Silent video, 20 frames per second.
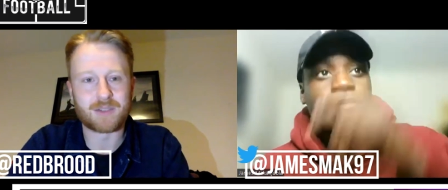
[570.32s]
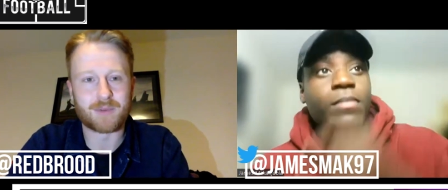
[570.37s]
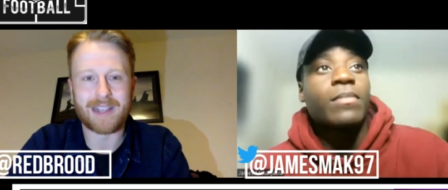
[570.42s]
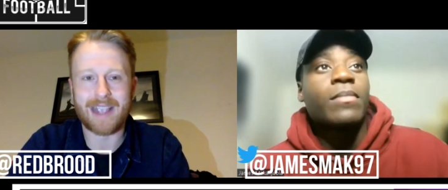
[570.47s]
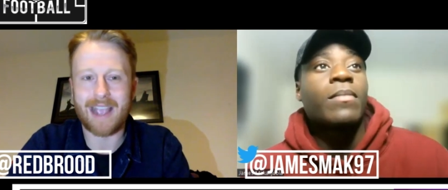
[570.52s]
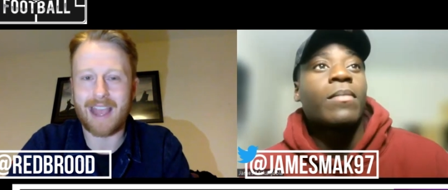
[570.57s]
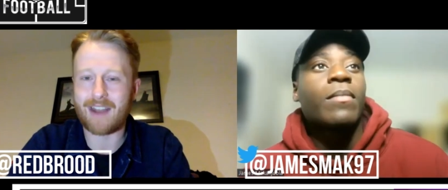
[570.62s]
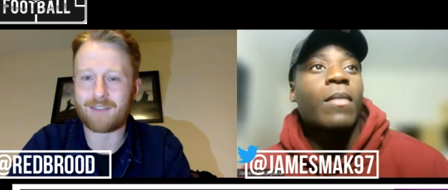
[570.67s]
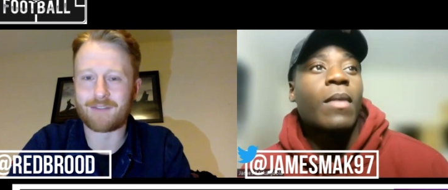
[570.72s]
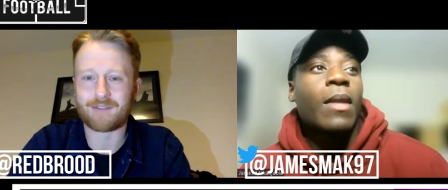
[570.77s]
Speaker 1: are we
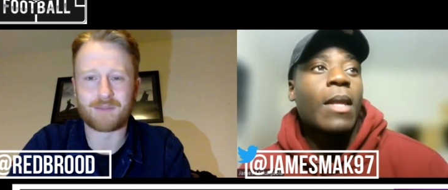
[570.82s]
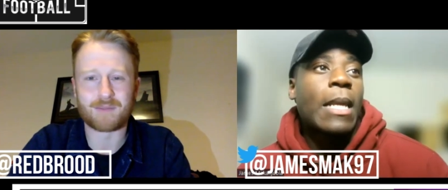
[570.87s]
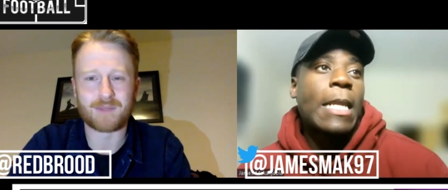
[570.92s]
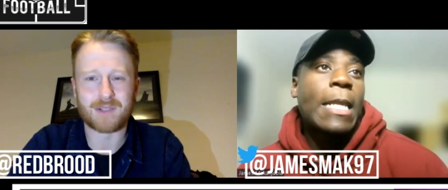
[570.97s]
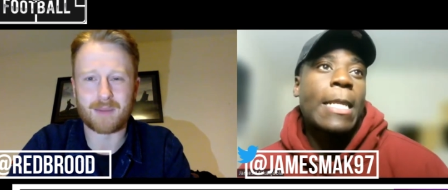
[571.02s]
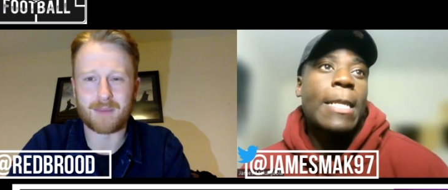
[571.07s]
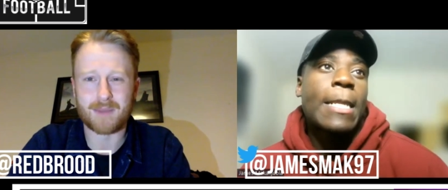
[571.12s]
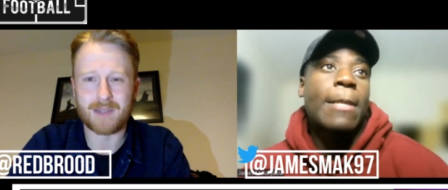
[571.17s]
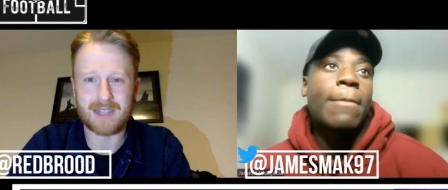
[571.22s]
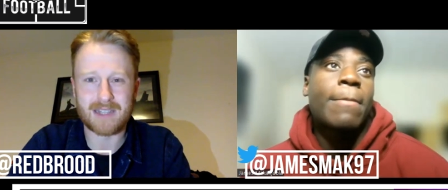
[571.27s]
getting from
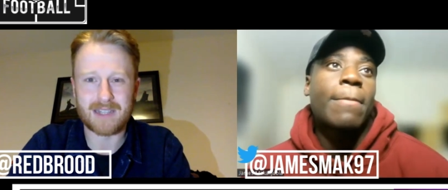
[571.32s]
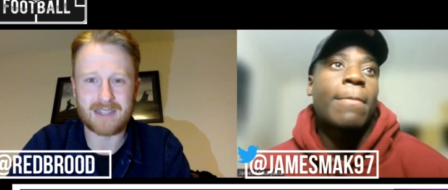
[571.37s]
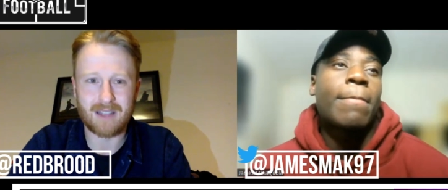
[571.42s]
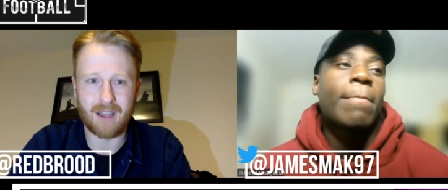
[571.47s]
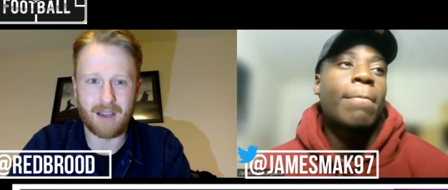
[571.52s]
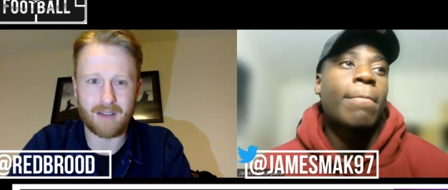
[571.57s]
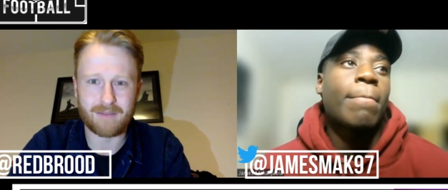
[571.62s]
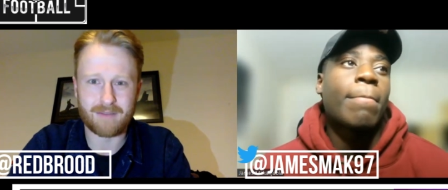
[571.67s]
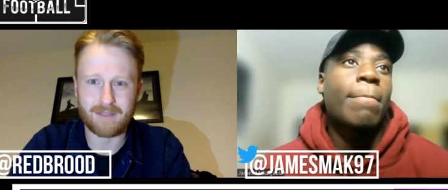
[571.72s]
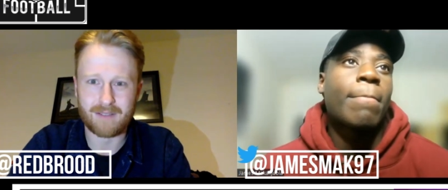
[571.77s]
some of this
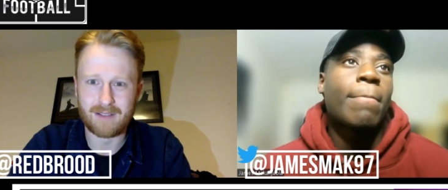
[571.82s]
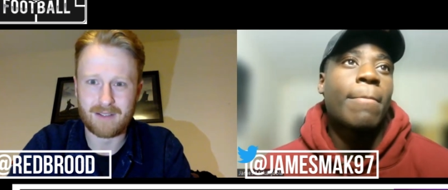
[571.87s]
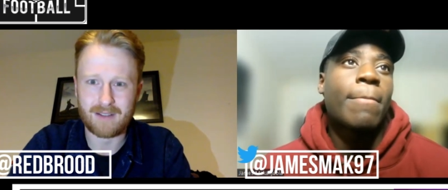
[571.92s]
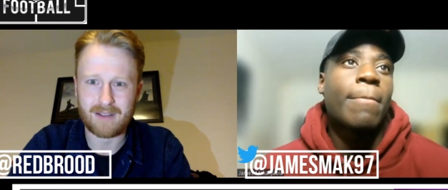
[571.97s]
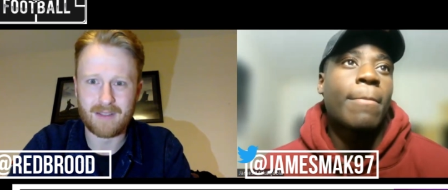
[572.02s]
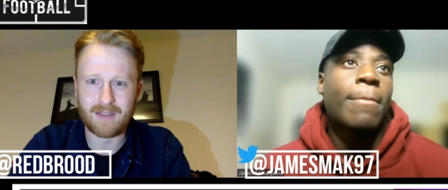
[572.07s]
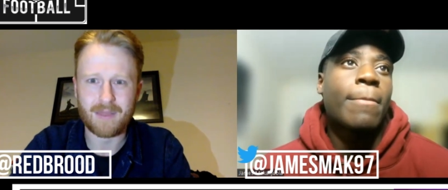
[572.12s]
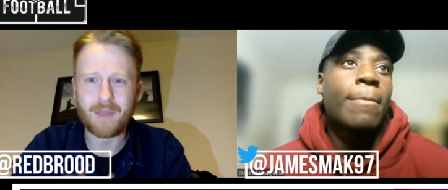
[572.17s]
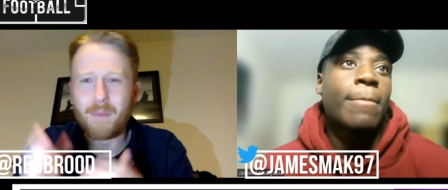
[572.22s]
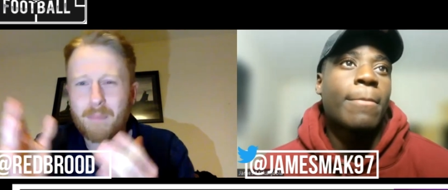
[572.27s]
stuff?
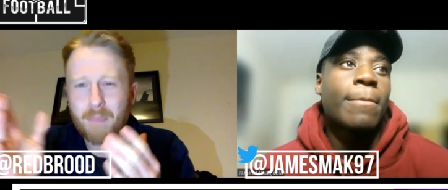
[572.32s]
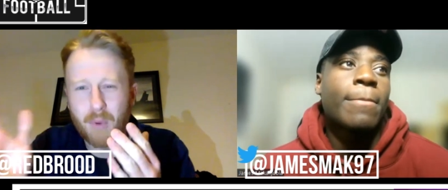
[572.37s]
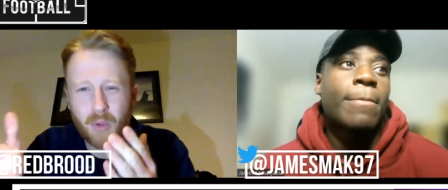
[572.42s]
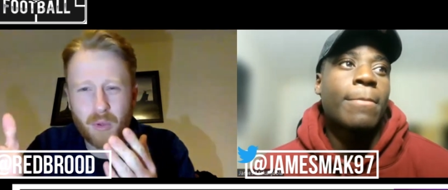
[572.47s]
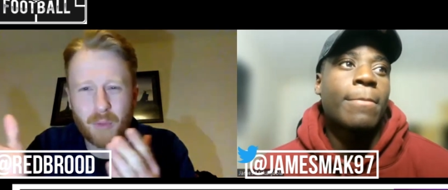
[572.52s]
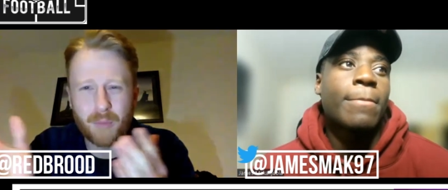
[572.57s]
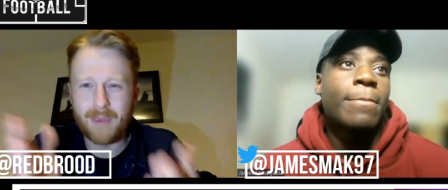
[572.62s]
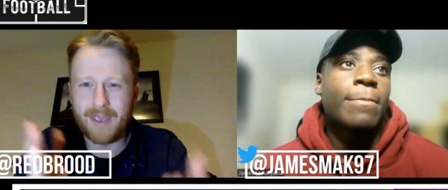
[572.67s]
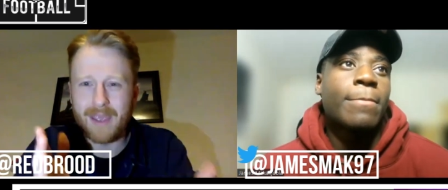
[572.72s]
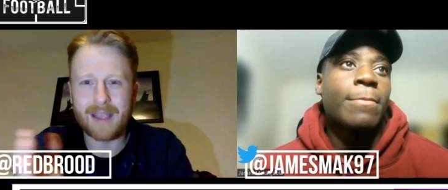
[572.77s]
The ball
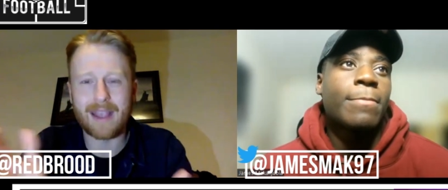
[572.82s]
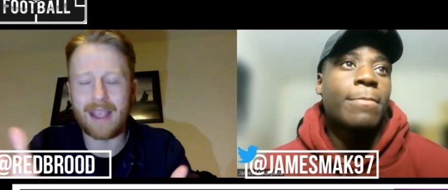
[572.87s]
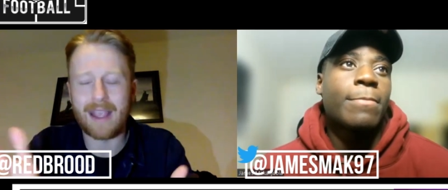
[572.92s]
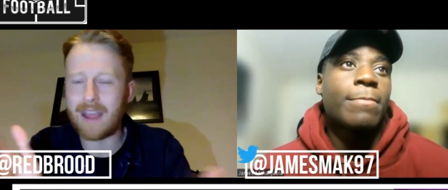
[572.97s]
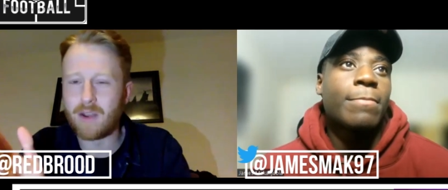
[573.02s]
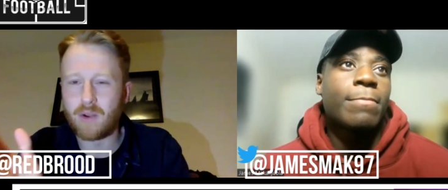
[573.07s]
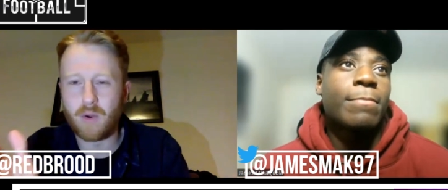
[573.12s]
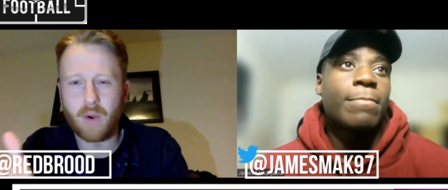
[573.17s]
being in